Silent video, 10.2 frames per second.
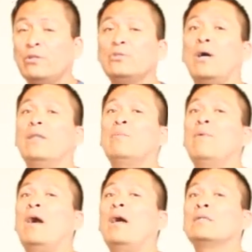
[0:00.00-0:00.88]
you draw the
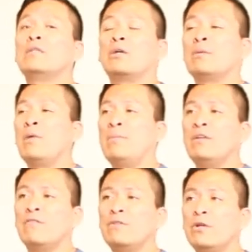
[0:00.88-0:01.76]
box, like
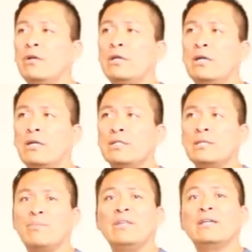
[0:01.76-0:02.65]
maybe if there are
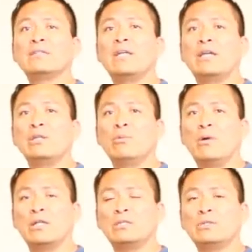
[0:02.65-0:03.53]
some things that you
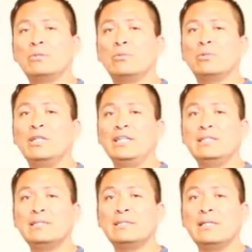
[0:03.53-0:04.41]
want to
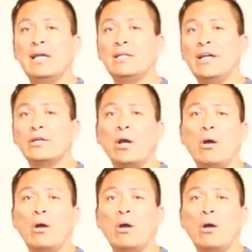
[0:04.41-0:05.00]
release and let